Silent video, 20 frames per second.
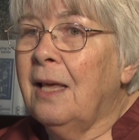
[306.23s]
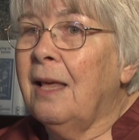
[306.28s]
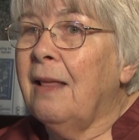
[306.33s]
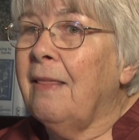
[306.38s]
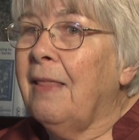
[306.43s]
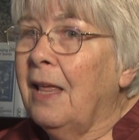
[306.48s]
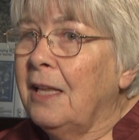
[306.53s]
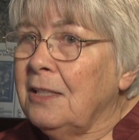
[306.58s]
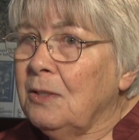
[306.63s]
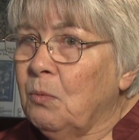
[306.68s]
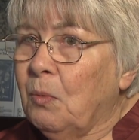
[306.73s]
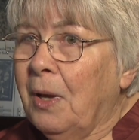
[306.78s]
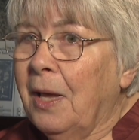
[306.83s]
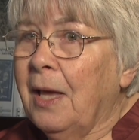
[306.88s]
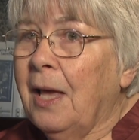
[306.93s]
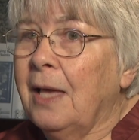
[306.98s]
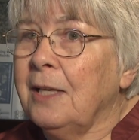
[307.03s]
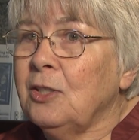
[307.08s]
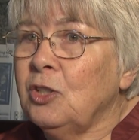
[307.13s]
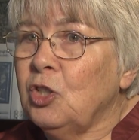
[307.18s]
And that's why
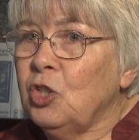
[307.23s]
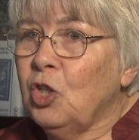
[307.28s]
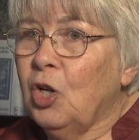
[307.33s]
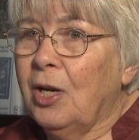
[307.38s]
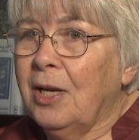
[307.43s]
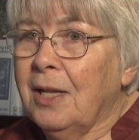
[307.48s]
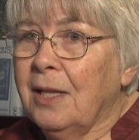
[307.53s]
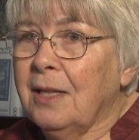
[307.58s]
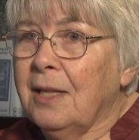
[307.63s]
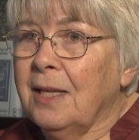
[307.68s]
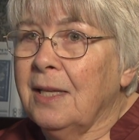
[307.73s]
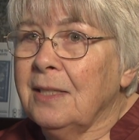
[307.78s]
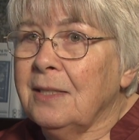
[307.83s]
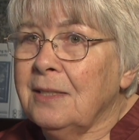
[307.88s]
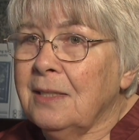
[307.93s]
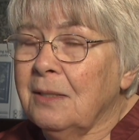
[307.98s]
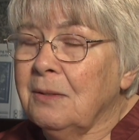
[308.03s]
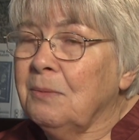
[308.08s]
I started this.